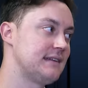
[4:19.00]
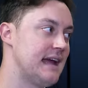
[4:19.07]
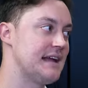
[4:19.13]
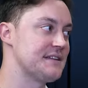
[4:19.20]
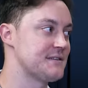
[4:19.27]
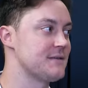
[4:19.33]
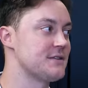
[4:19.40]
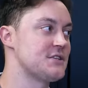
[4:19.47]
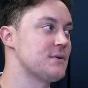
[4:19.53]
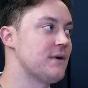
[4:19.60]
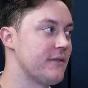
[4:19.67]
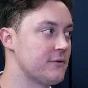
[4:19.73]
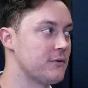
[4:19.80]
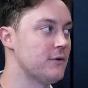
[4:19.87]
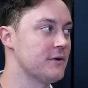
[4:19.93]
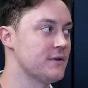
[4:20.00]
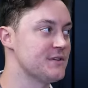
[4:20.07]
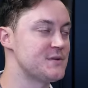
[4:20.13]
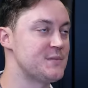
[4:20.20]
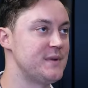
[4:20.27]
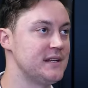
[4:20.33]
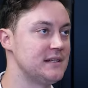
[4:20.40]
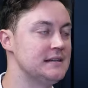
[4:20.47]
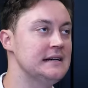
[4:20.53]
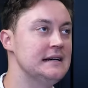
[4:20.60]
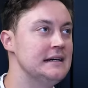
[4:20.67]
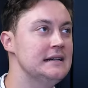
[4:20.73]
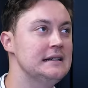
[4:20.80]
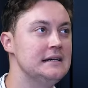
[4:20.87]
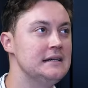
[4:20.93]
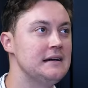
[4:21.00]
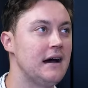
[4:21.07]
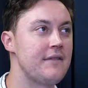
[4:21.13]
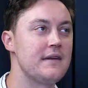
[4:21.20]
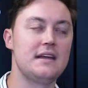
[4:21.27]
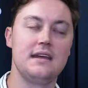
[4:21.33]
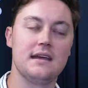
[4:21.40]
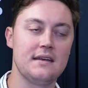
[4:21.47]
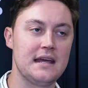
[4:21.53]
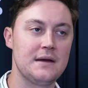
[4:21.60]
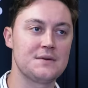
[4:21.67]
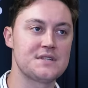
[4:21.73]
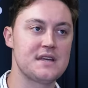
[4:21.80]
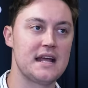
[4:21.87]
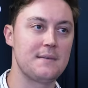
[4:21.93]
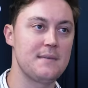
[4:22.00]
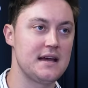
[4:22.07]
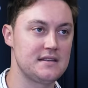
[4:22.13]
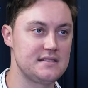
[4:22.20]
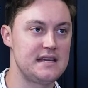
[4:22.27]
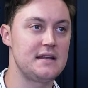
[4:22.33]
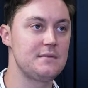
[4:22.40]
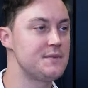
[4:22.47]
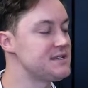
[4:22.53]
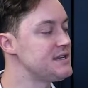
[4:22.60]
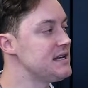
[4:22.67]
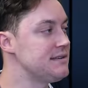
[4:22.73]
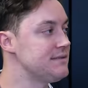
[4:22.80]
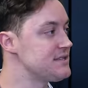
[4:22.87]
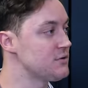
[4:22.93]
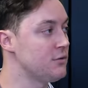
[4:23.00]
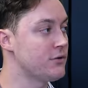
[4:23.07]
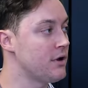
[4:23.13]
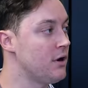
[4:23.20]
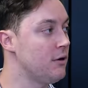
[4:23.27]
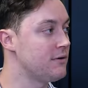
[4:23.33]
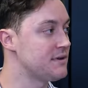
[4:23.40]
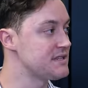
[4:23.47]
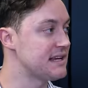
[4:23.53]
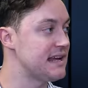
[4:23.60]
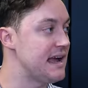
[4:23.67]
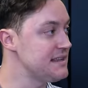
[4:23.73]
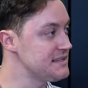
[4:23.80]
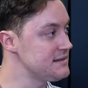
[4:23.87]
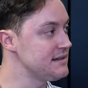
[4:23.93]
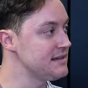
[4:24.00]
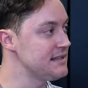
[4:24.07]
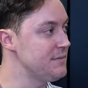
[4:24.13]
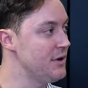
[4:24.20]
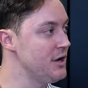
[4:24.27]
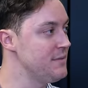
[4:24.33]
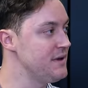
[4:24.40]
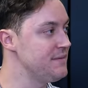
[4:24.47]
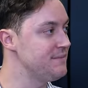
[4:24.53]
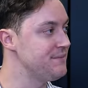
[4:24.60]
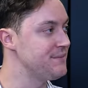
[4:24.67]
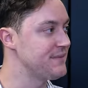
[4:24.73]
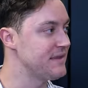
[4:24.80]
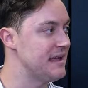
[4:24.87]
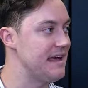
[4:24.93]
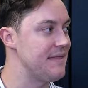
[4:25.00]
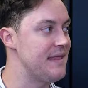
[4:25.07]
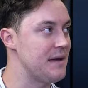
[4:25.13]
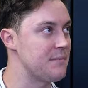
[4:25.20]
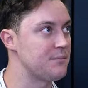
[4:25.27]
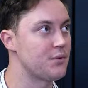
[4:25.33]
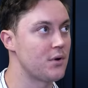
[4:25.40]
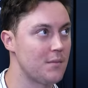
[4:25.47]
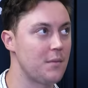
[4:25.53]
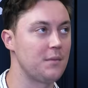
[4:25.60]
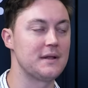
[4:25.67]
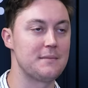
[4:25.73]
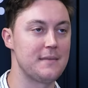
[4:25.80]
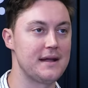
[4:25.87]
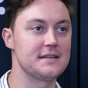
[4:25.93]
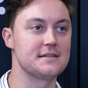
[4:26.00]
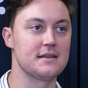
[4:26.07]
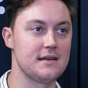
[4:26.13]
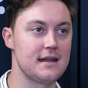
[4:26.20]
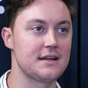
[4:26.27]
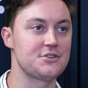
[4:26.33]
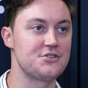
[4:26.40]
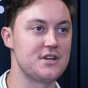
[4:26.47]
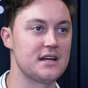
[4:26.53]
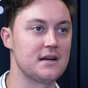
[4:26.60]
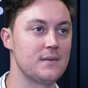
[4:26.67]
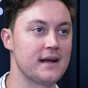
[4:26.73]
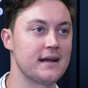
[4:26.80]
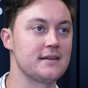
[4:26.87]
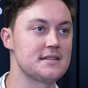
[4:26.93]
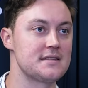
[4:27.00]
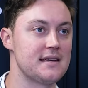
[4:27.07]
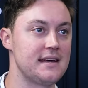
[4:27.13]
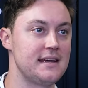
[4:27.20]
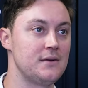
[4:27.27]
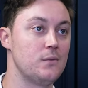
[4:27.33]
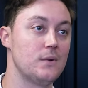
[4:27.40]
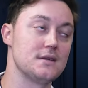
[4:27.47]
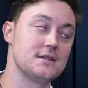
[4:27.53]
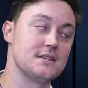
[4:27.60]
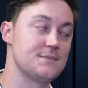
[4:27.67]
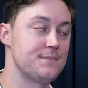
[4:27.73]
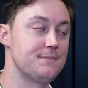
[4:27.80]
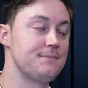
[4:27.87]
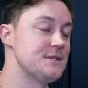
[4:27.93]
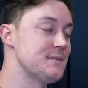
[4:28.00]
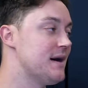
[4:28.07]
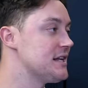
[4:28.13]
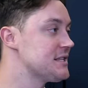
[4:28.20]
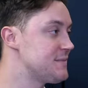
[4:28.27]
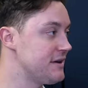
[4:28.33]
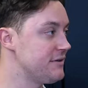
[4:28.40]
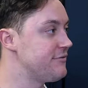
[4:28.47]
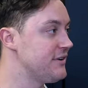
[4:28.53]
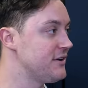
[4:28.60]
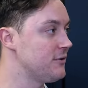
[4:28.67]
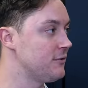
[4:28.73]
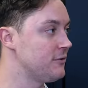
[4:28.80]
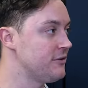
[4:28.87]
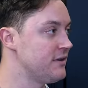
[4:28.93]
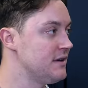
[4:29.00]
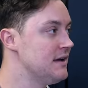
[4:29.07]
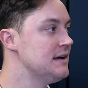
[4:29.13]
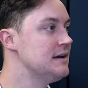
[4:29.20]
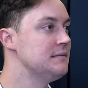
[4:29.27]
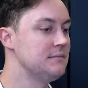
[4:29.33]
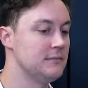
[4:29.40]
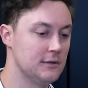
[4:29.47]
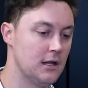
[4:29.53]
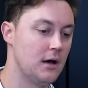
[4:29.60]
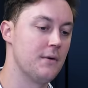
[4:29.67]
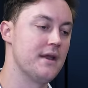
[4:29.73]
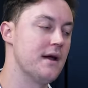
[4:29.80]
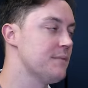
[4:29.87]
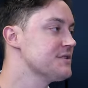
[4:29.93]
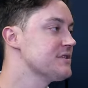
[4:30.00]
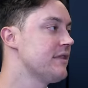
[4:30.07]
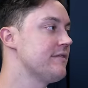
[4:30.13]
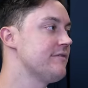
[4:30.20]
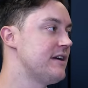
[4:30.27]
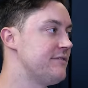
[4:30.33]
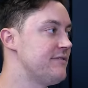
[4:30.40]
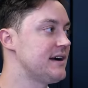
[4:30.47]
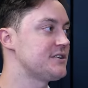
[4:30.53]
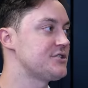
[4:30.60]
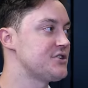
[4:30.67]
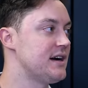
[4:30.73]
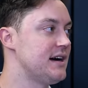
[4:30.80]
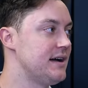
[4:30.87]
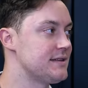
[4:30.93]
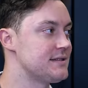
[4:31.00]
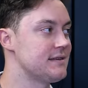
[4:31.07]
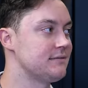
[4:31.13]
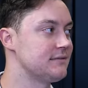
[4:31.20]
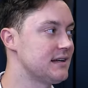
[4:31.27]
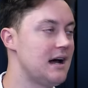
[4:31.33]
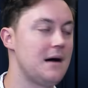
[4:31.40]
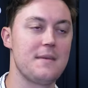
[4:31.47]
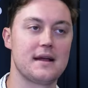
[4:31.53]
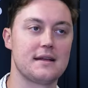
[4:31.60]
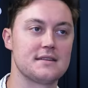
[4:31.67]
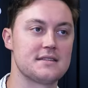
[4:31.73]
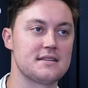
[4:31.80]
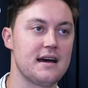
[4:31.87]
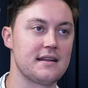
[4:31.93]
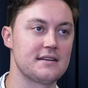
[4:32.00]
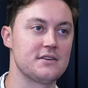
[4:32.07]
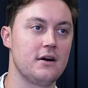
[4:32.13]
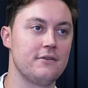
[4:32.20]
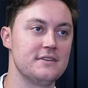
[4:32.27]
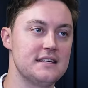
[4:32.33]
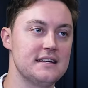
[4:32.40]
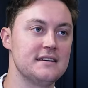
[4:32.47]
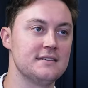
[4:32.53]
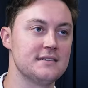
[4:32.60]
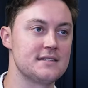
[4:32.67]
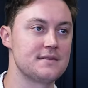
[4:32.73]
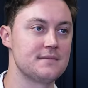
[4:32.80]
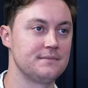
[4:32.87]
cancel the two other orders. But I think Hyundai was saying about ten percent of its order holders are cancelling at the moment. And that probably means that next year we're going to see, once this demand's been filled, lower numbers on the V FACTS charts and car makers starting to offer deals.